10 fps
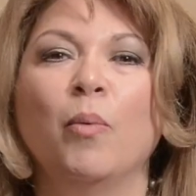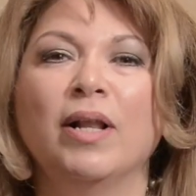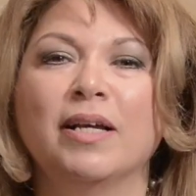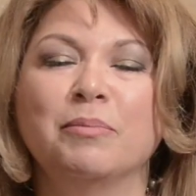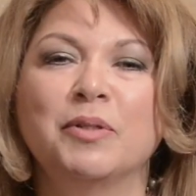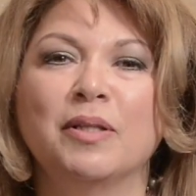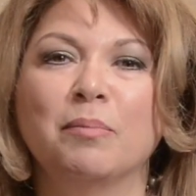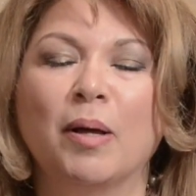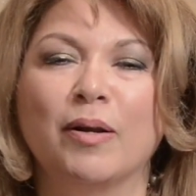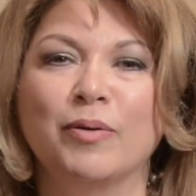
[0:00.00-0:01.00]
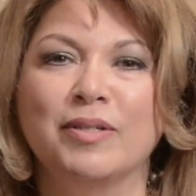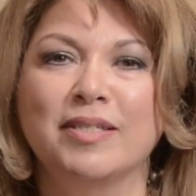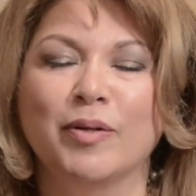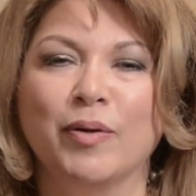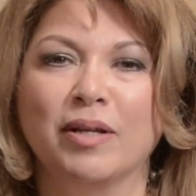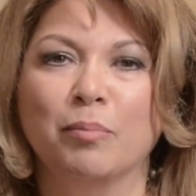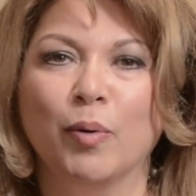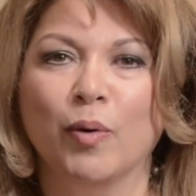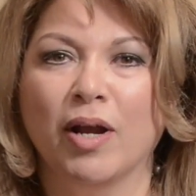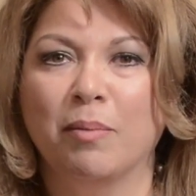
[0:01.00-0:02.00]
Welcome to the Modern Assyrian
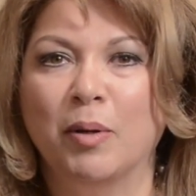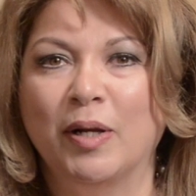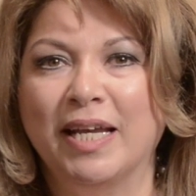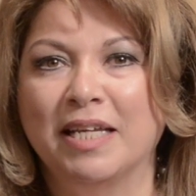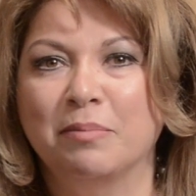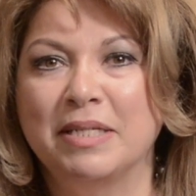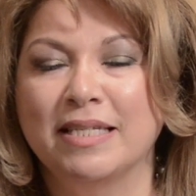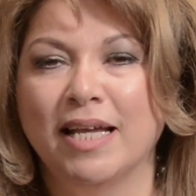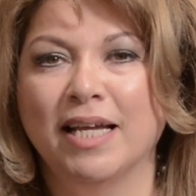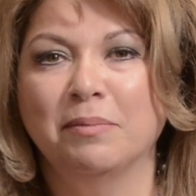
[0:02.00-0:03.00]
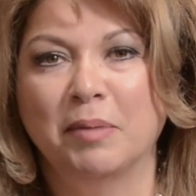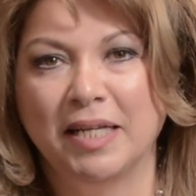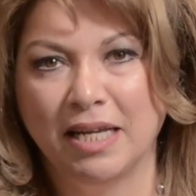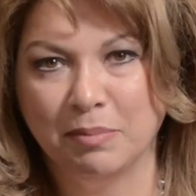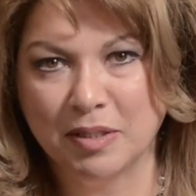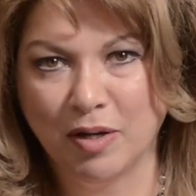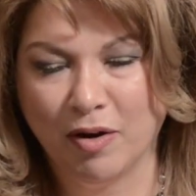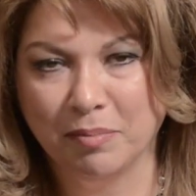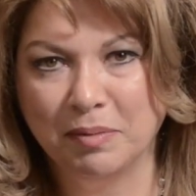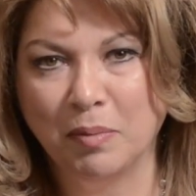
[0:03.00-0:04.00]
program on ANB SAT. My name is
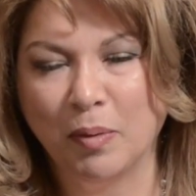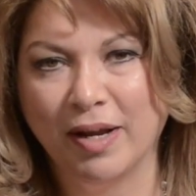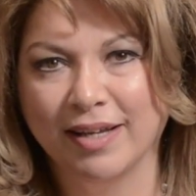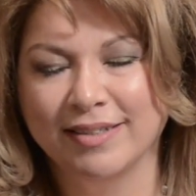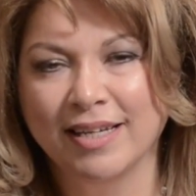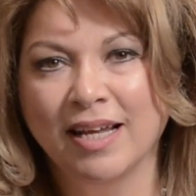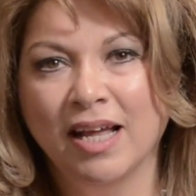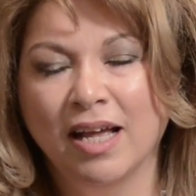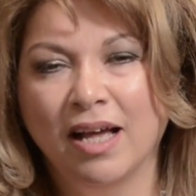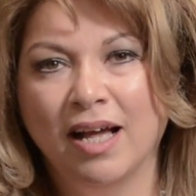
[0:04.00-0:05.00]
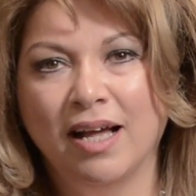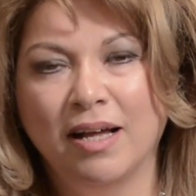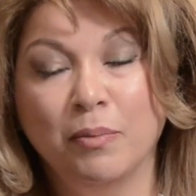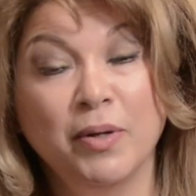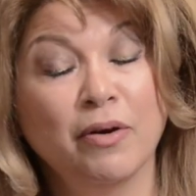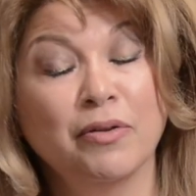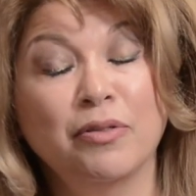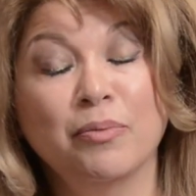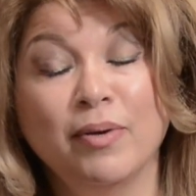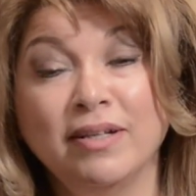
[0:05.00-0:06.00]
Carmen Morad. We are
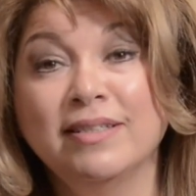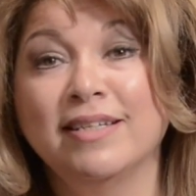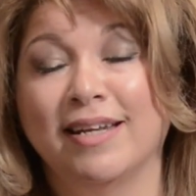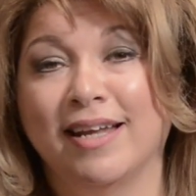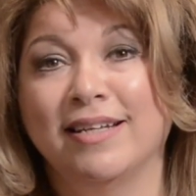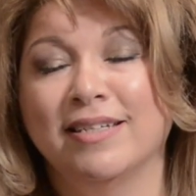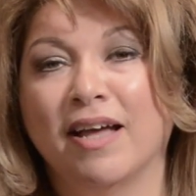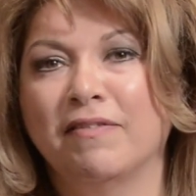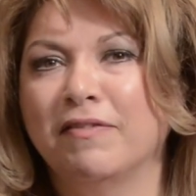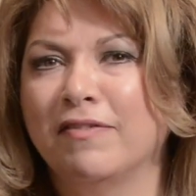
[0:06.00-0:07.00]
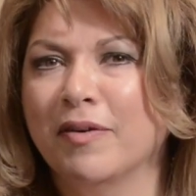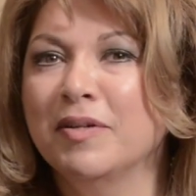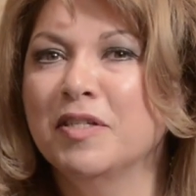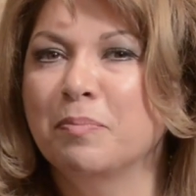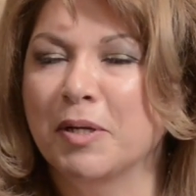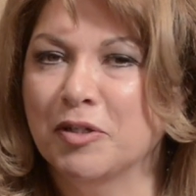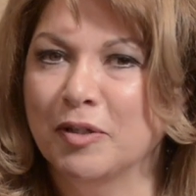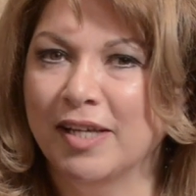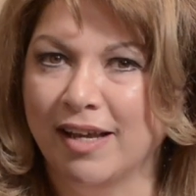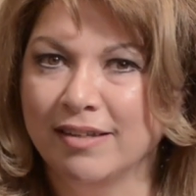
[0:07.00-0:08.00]
thrilled today to have a very
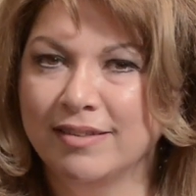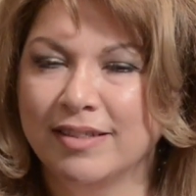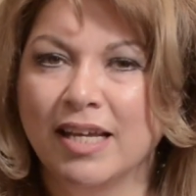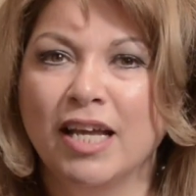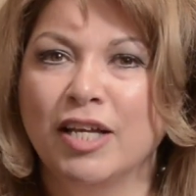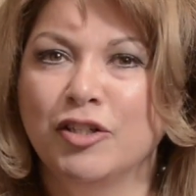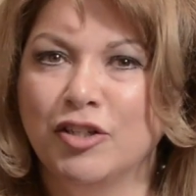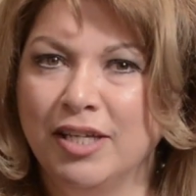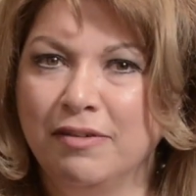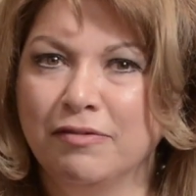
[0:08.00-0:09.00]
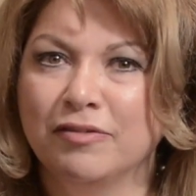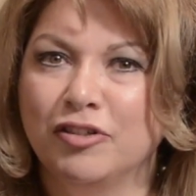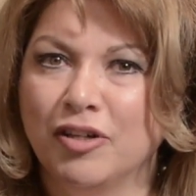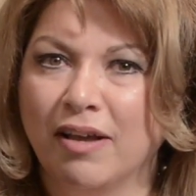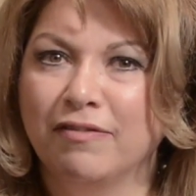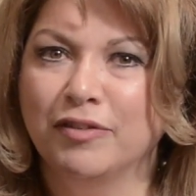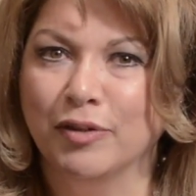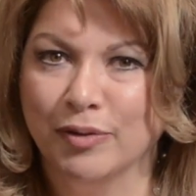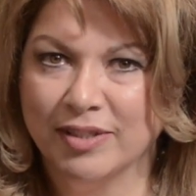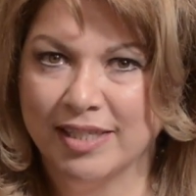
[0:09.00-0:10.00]
special guest, Chief Jeff
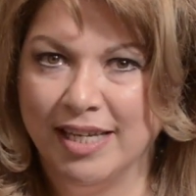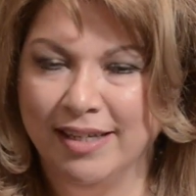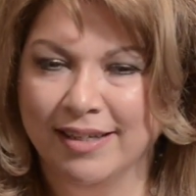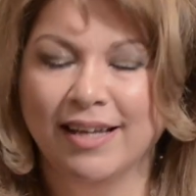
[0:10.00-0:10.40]
Dirksey.